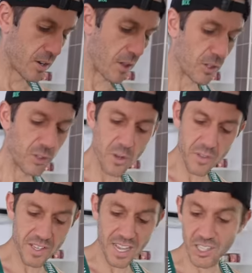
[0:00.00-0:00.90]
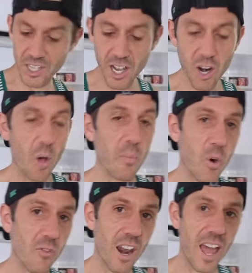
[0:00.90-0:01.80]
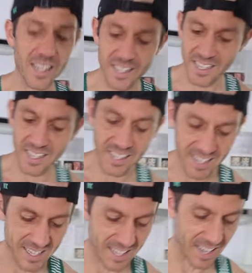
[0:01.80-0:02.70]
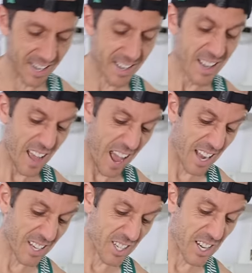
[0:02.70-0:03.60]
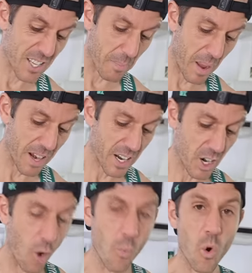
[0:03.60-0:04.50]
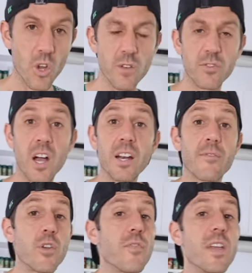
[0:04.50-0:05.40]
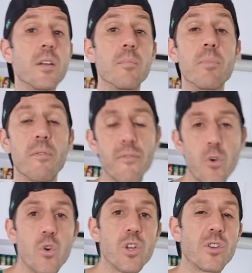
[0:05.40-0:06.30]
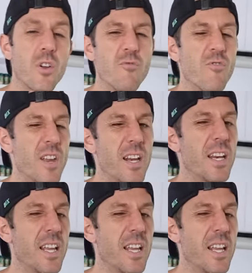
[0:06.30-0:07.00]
No, the truth is actually a lot more relaxing, and it's that actually, dependent on what you've done, if you've eaten before, you don't really